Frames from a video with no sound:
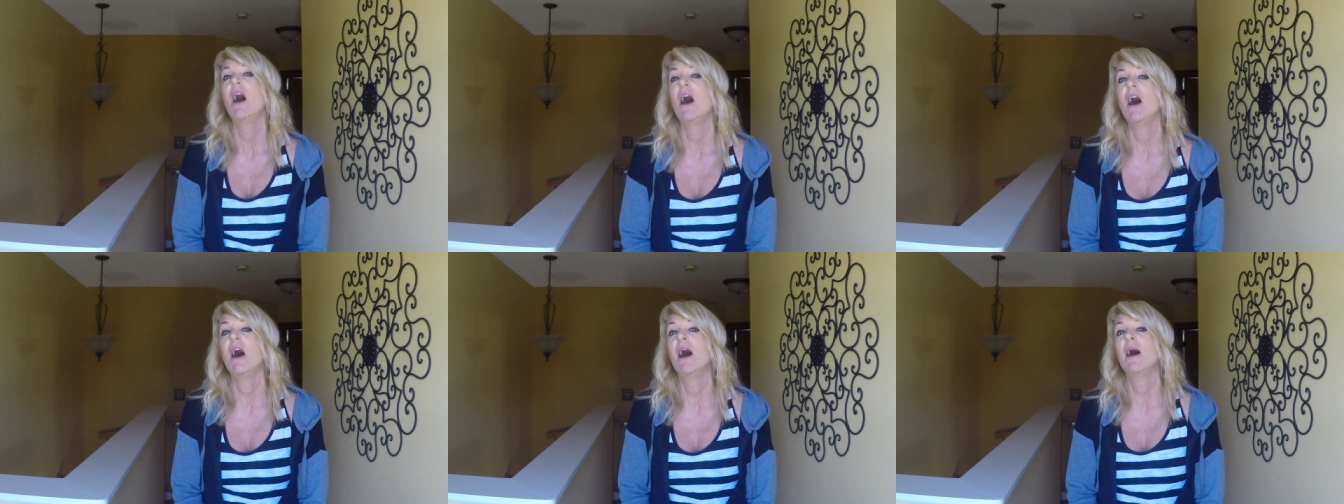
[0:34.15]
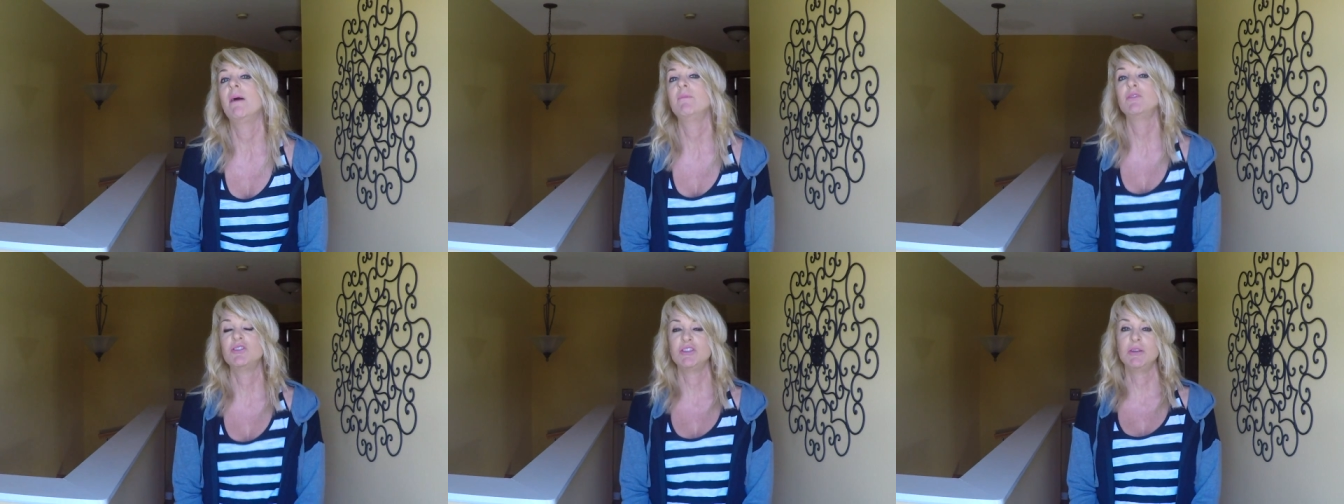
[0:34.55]

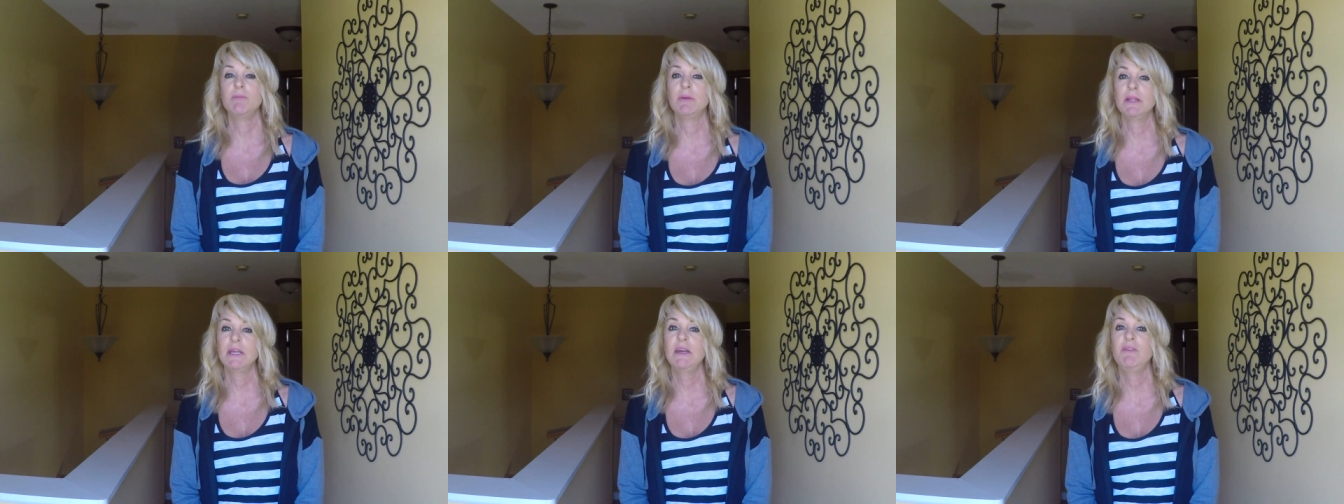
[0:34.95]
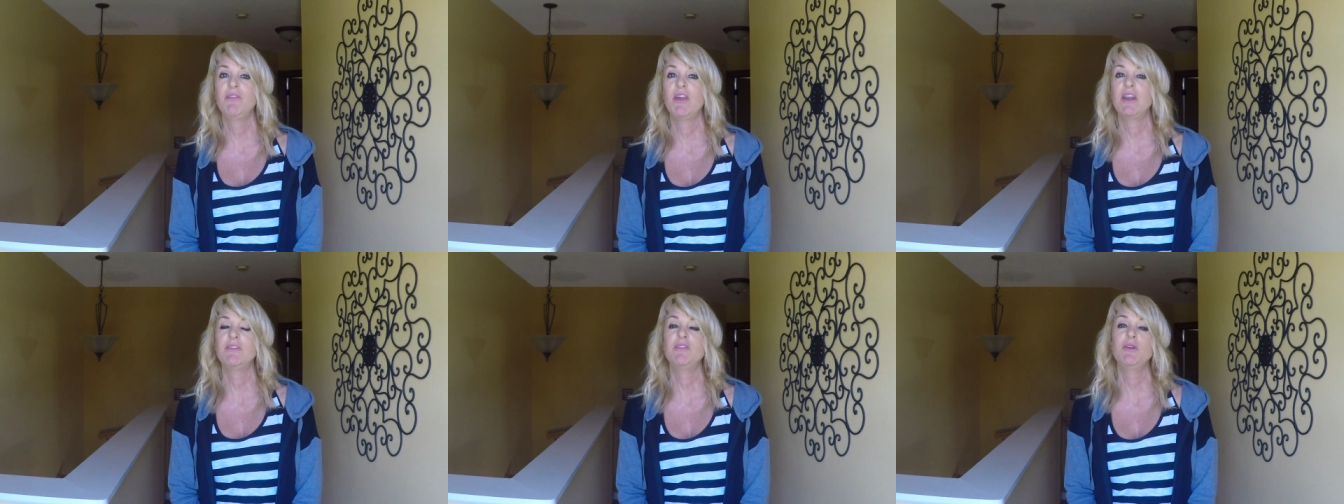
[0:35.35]
Um, she
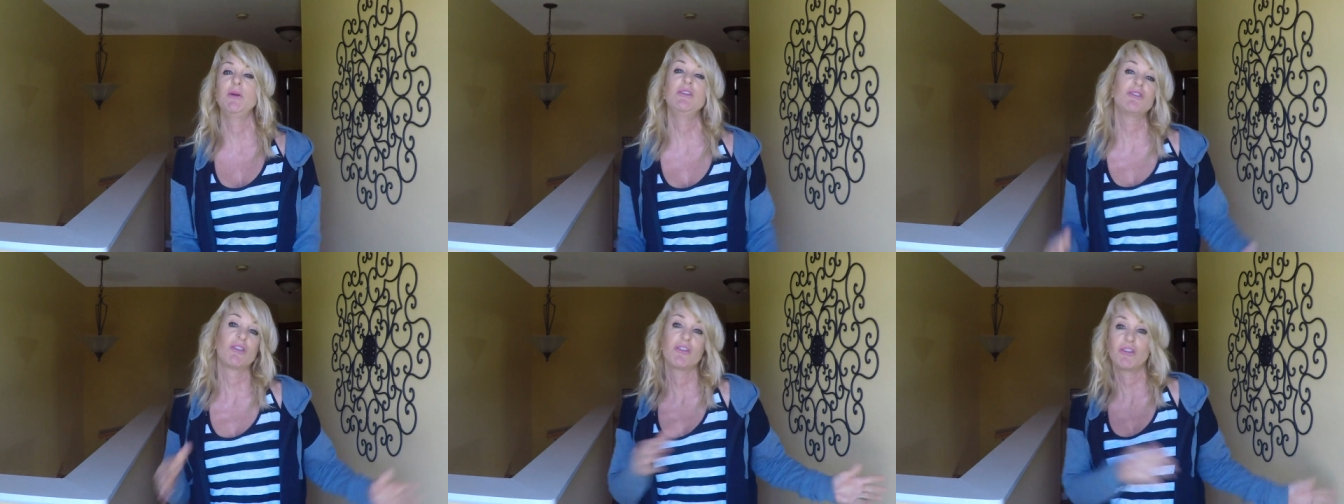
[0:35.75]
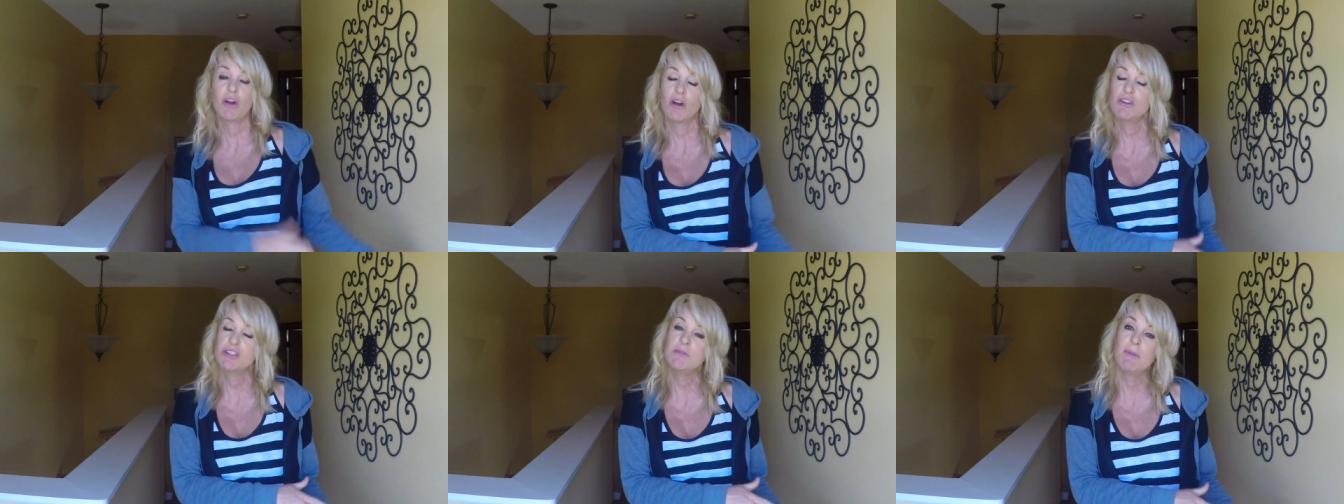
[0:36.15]
believes that if you eat your
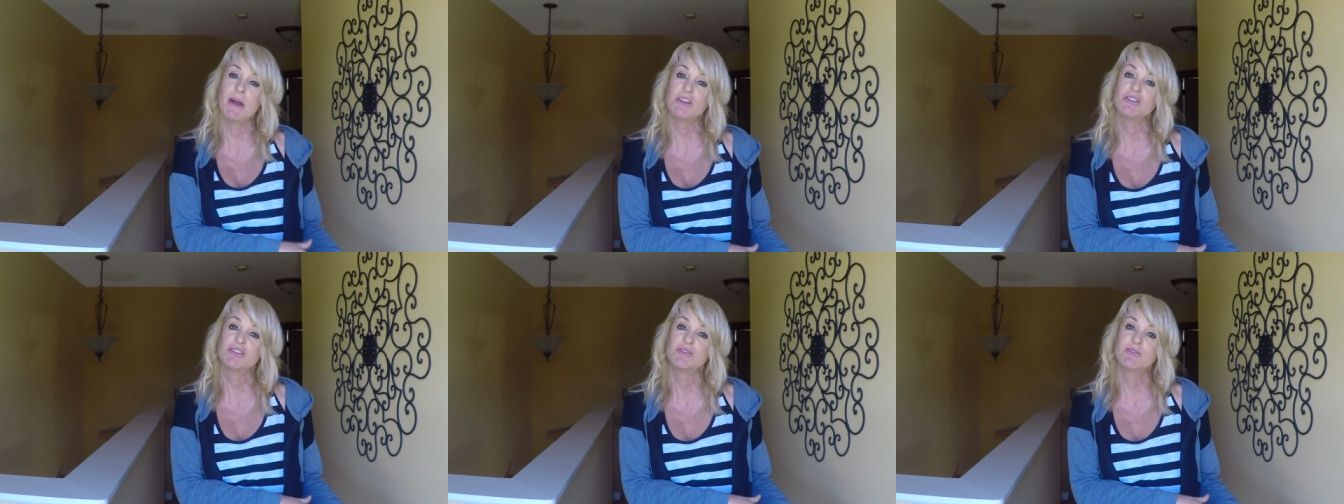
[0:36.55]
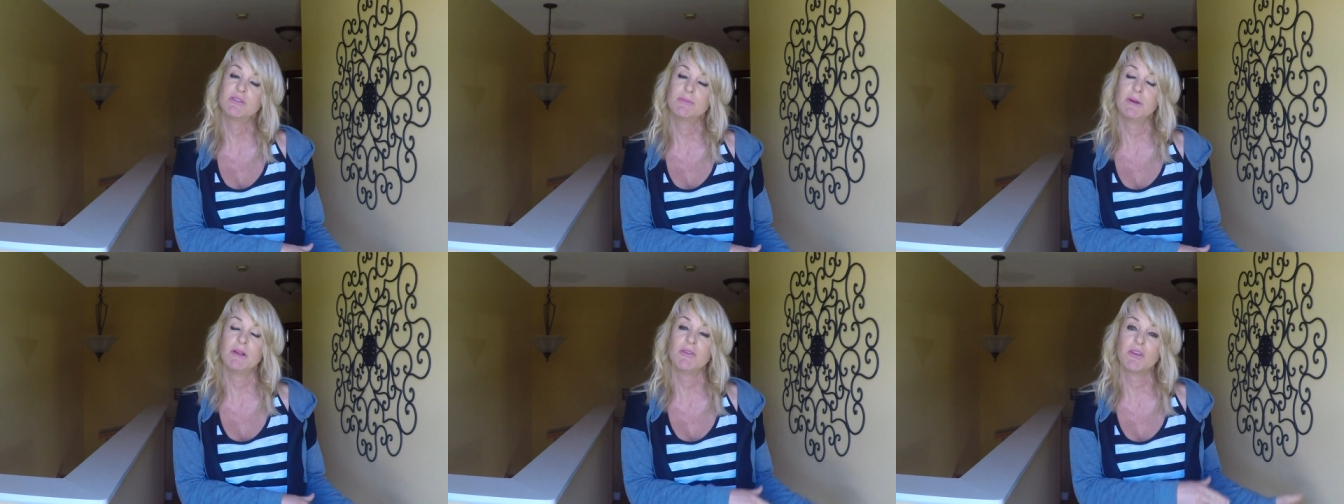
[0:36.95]
starchy
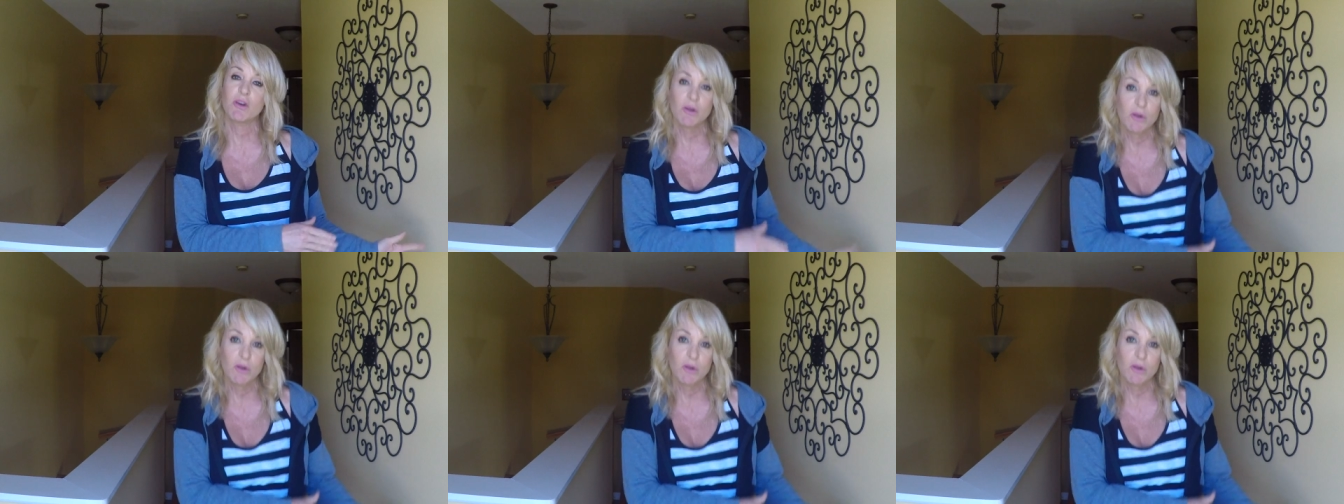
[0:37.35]
vegetables